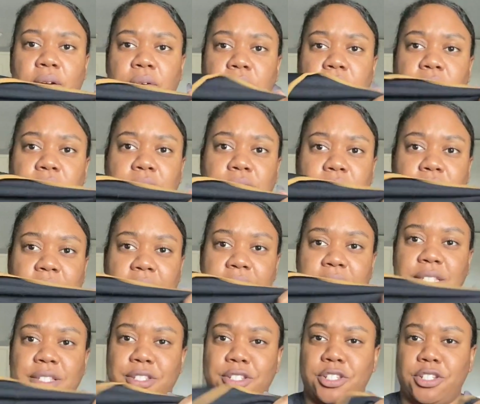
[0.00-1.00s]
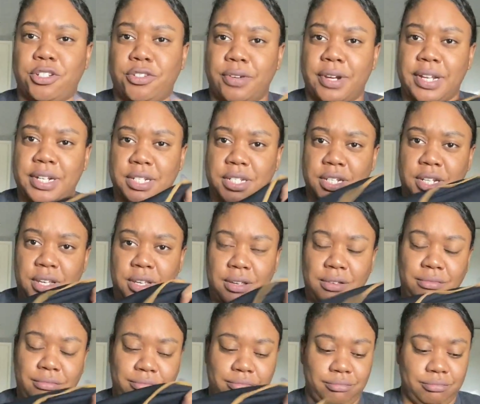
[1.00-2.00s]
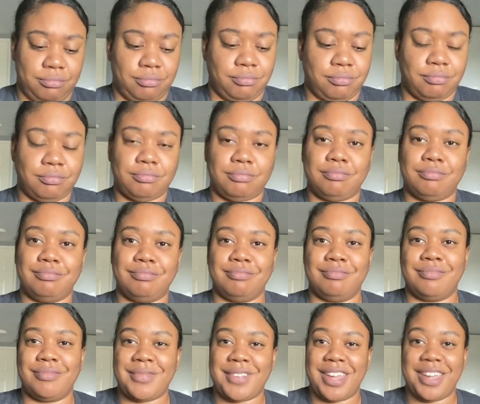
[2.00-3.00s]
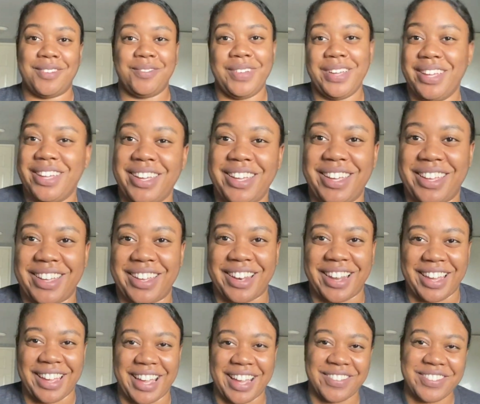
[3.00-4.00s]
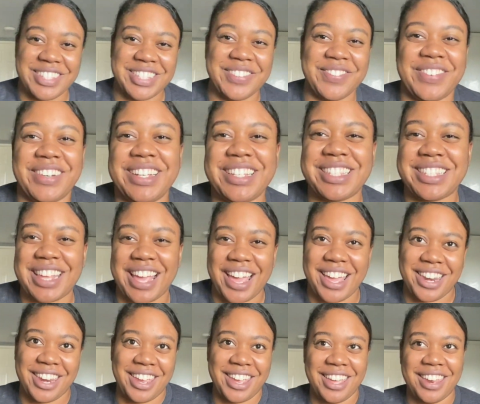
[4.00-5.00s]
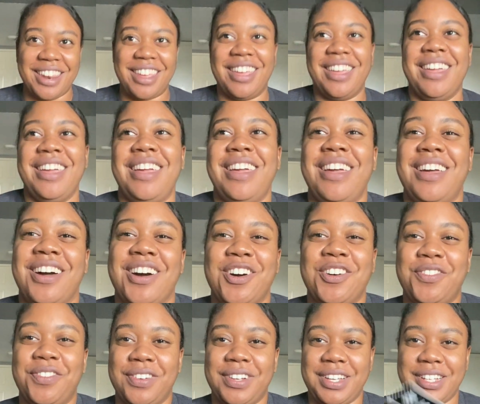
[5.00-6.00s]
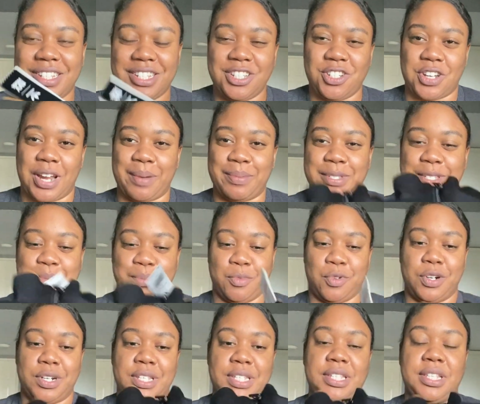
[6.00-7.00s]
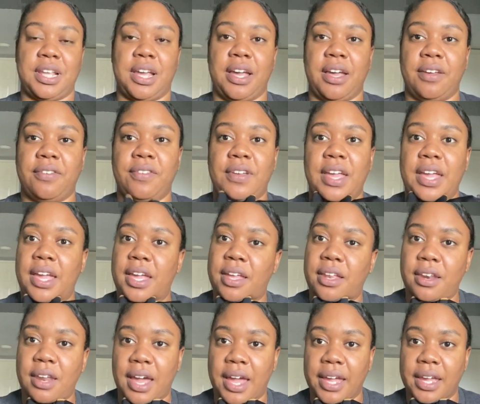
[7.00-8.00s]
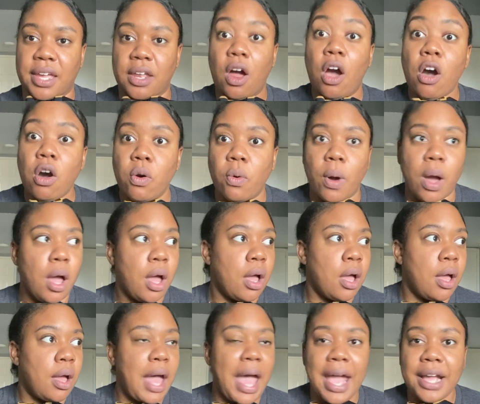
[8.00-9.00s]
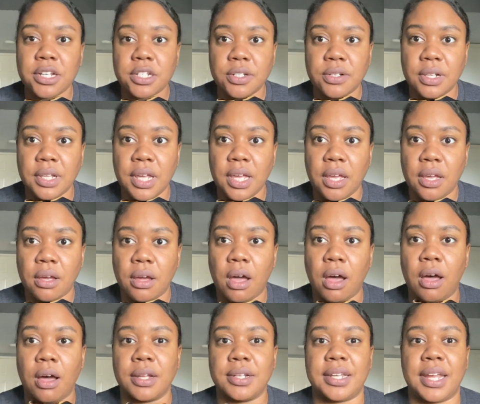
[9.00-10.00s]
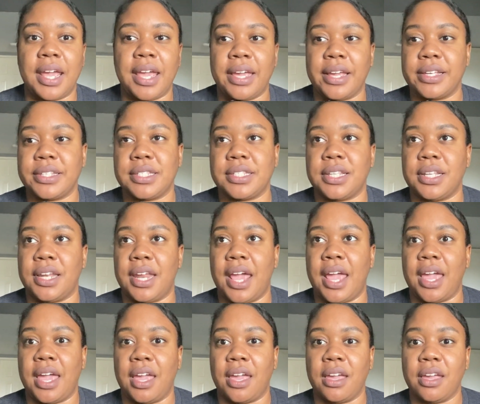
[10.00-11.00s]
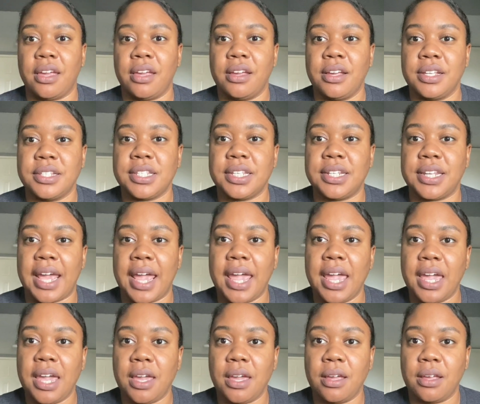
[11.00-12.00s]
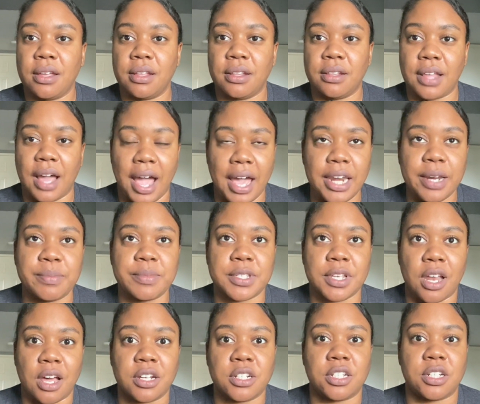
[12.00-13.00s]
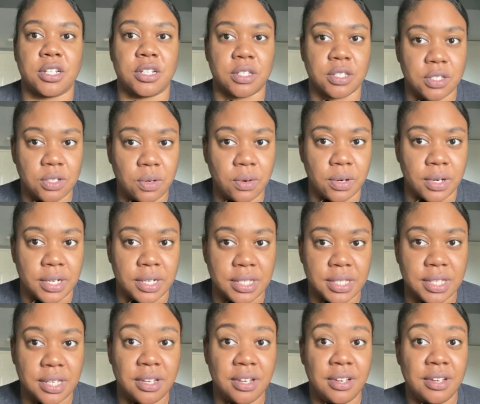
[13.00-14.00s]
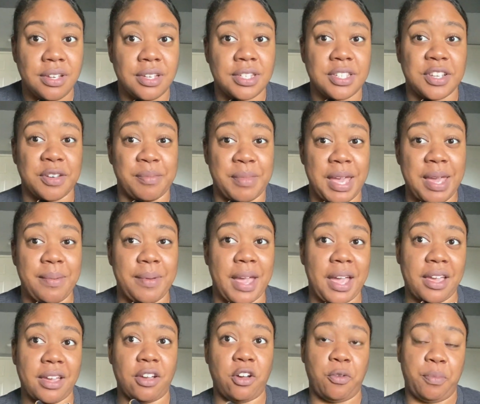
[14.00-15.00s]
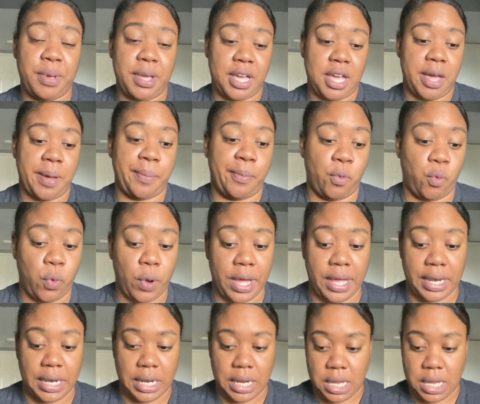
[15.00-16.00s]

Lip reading: Ooh, nice and stretchy. And we good. Like, I'm super excited. Hopefully she drops some more stuff and I can, oh, actually, oh dang, it's today. Today, the items launched in stores. So maybe I can go pick up what